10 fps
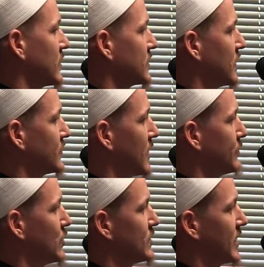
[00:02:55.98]
ourselves up
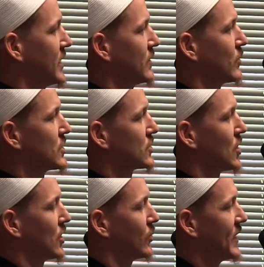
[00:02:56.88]
to attain what is
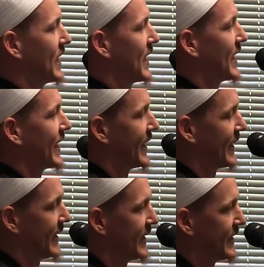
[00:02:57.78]
called wilayah.
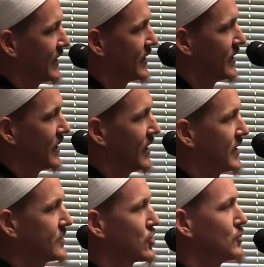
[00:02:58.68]
And
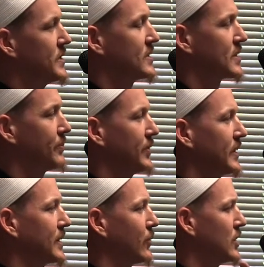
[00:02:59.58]
this should be
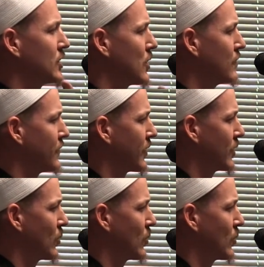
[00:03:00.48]
something that we know very